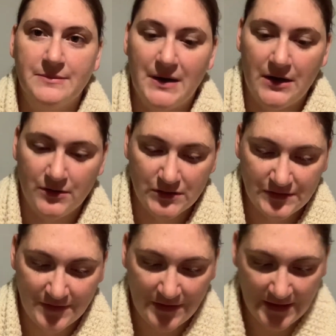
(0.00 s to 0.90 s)
bottles
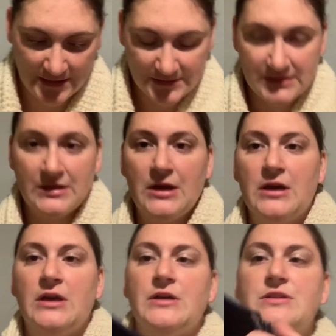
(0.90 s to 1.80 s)
for things.
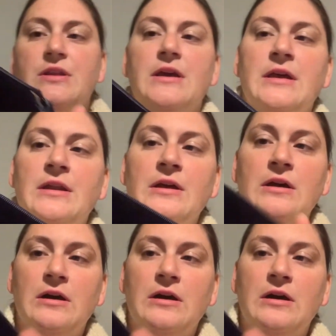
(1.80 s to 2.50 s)
So then